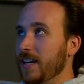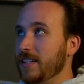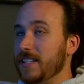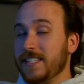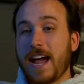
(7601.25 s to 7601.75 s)

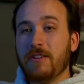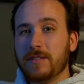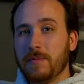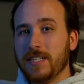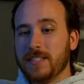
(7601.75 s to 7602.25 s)
The sound is
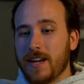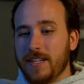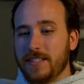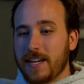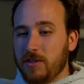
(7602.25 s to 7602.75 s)
being done.
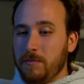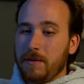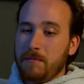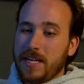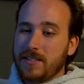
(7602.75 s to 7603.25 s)
It's actually
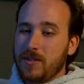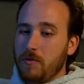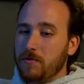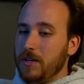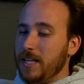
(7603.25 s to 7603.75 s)
being mixed
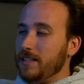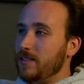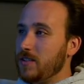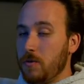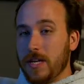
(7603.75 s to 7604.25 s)
over in
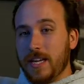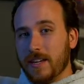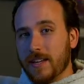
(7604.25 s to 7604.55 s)
Sony.